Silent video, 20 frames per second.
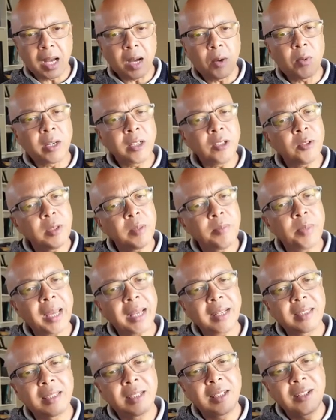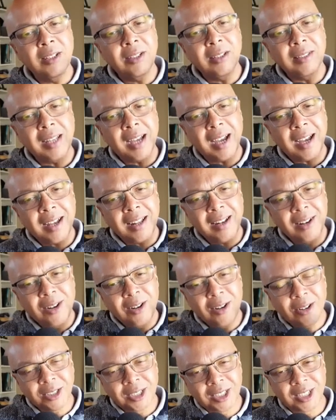I want to unpack the
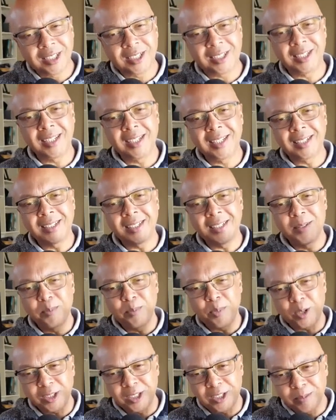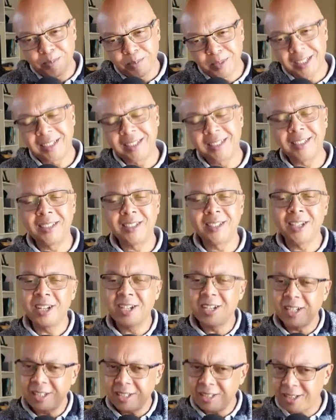logistical impossibilities
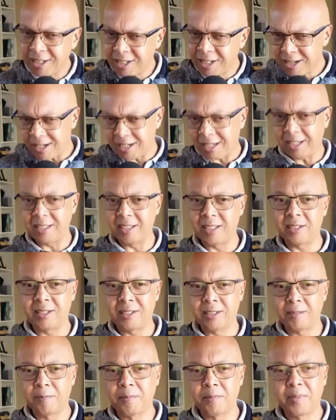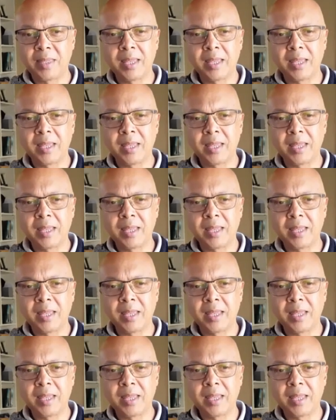concerning this.